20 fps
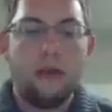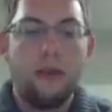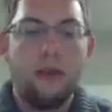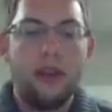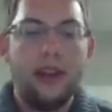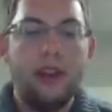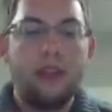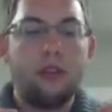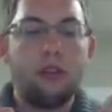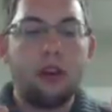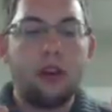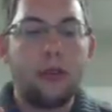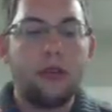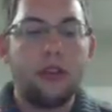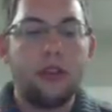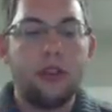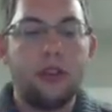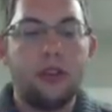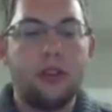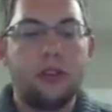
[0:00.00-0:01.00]
What these
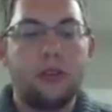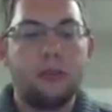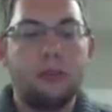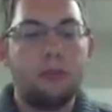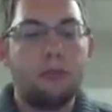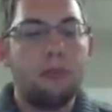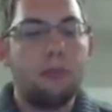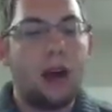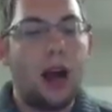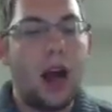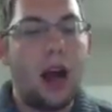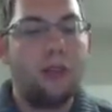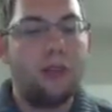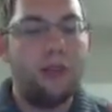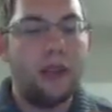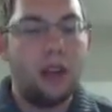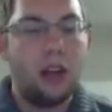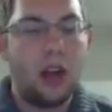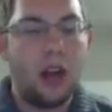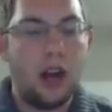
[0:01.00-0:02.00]
eruptions
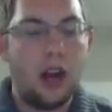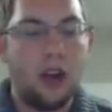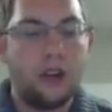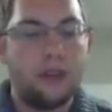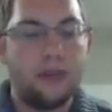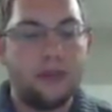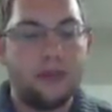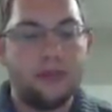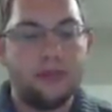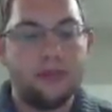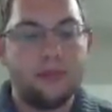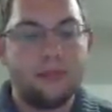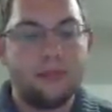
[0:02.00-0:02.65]
possibly caused